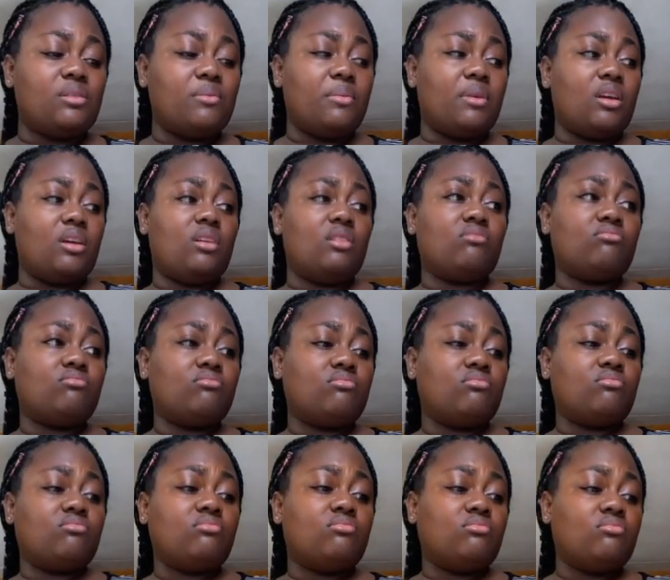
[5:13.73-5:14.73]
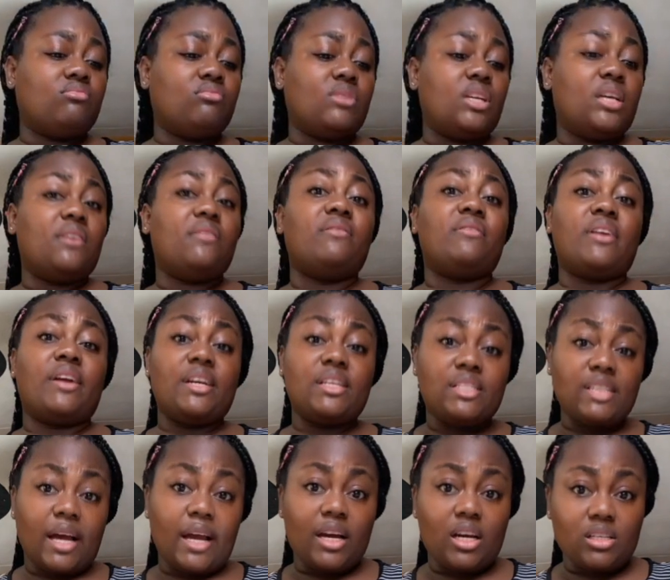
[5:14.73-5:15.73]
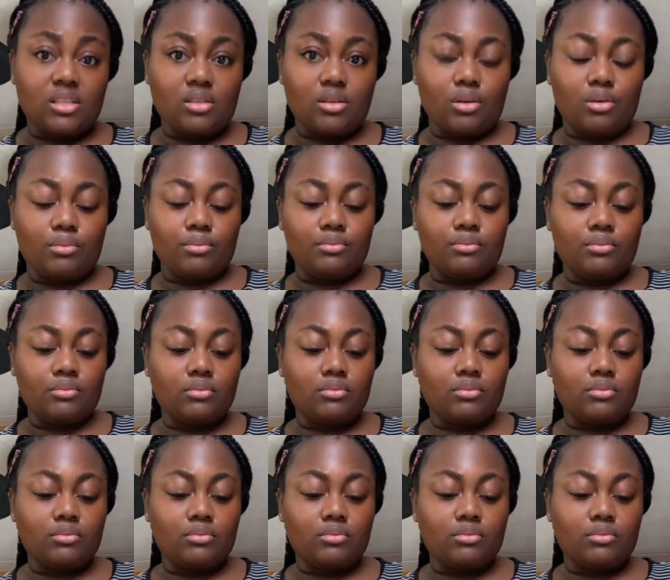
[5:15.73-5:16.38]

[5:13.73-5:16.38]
be very tiresome.